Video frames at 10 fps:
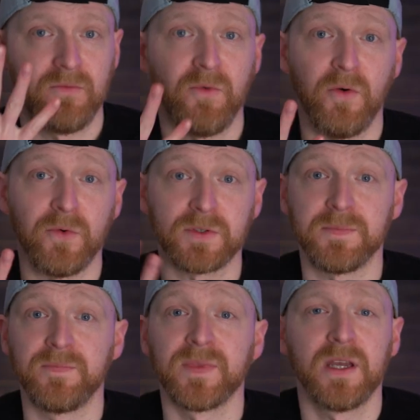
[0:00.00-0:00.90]
Four fours.
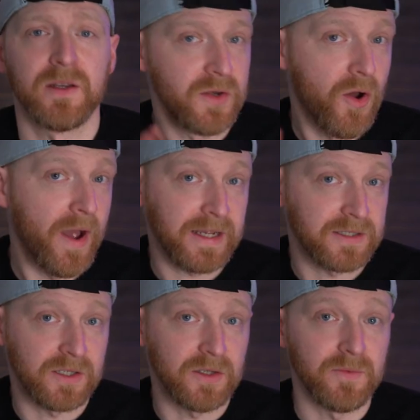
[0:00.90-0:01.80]
Not
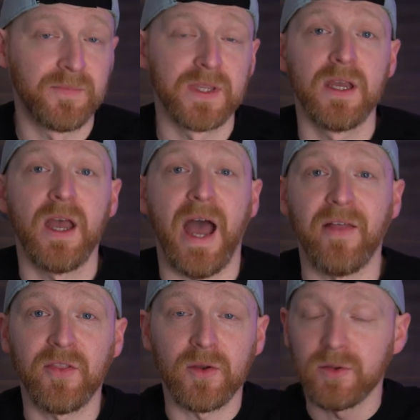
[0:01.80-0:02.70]
XQ,
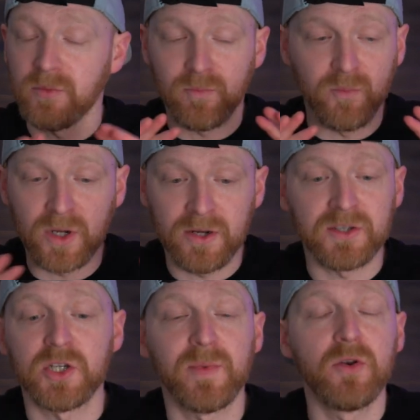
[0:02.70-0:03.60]
and that we're going to
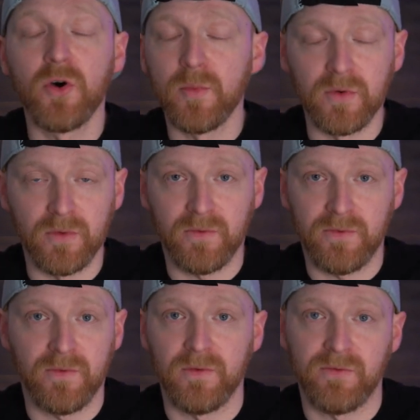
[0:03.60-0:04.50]
assume a normal
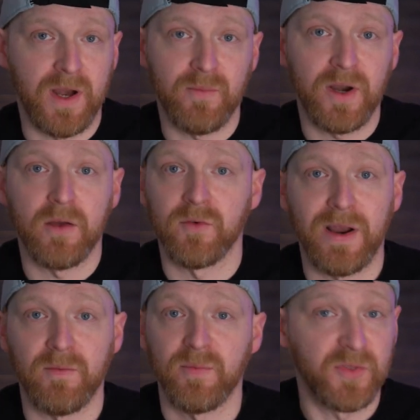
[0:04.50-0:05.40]
frame rate of
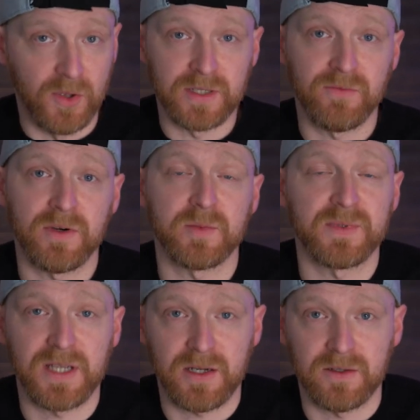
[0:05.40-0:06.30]
around 30 frames per
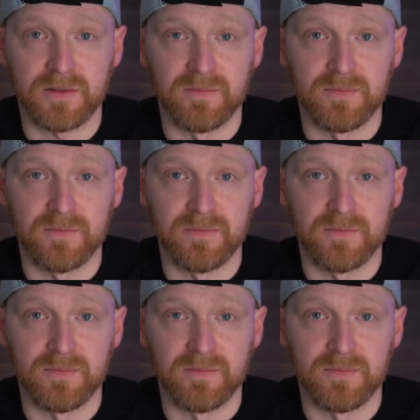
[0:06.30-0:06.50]
second.